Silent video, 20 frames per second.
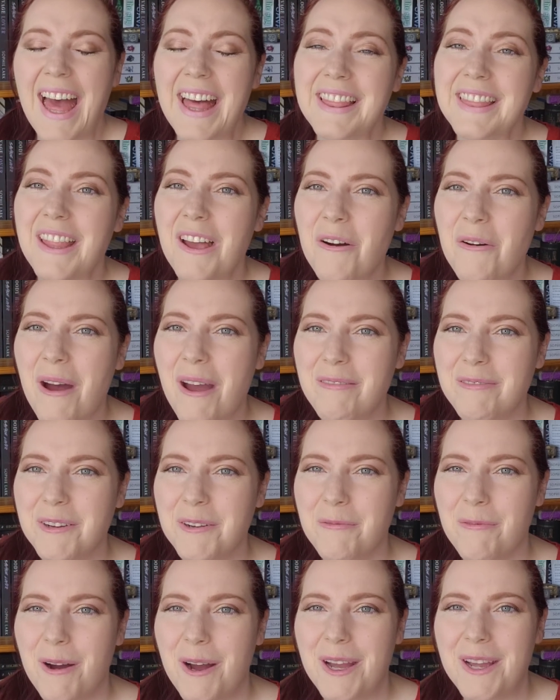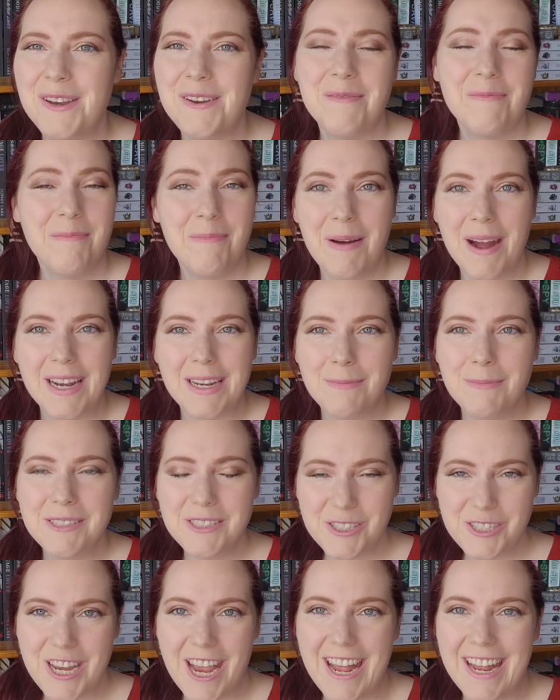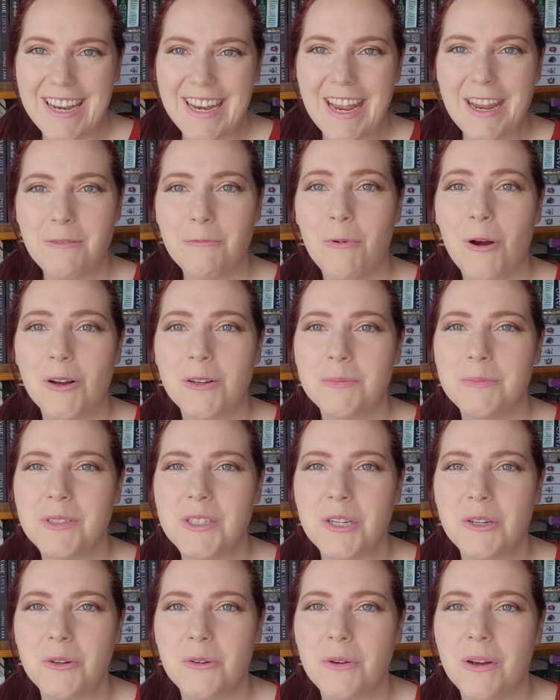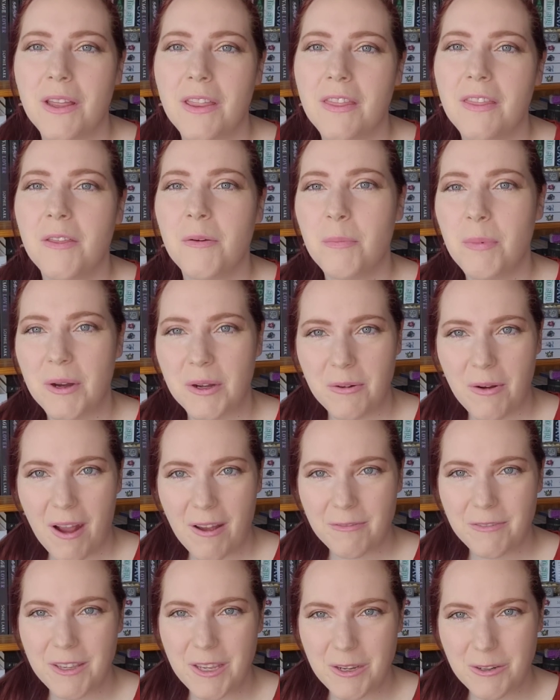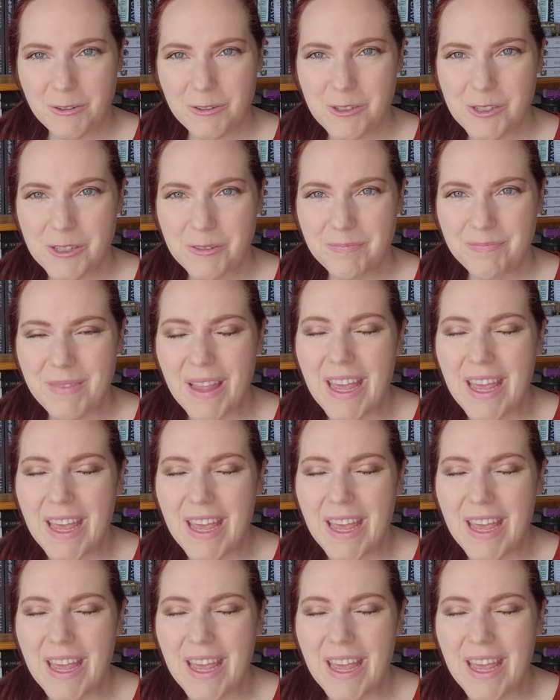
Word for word: Hello, everyone. My name is Jen, and welcome to The Book Refuge.